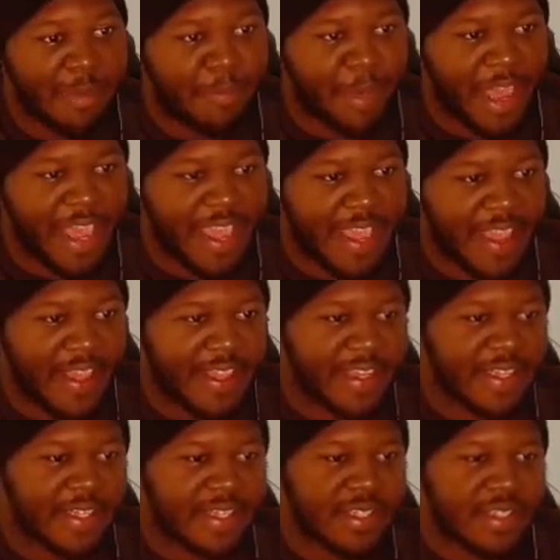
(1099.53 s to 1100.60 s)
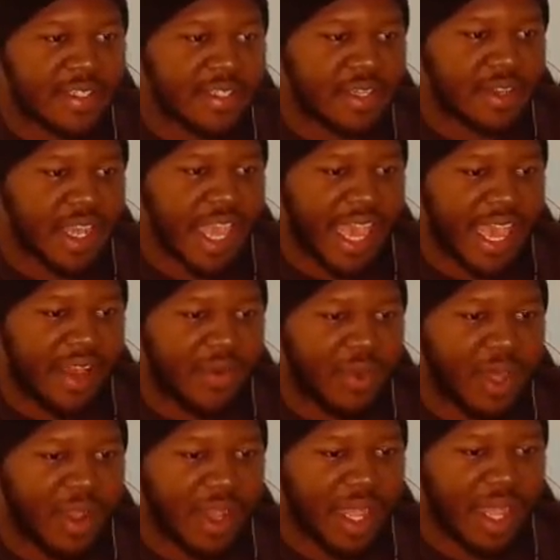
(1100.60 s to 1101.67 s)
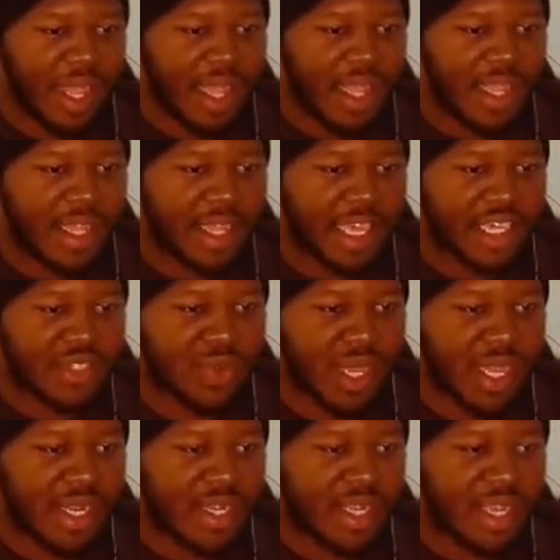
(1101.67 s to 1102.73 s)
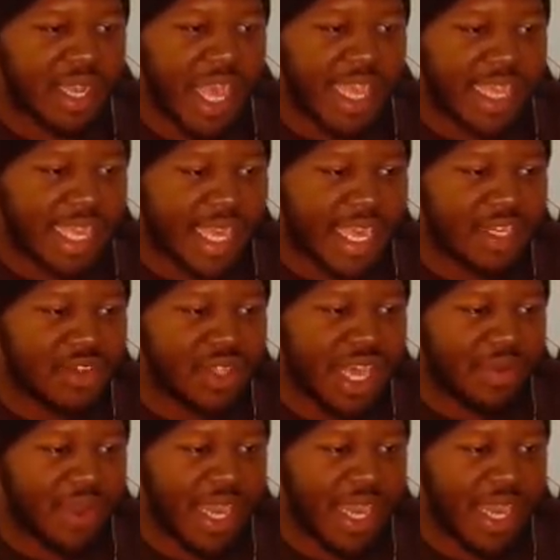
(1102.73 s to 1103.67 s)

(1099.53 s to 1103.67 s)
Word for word: at bay. Oh yeah? Well, uh, guess what? Heket can't do that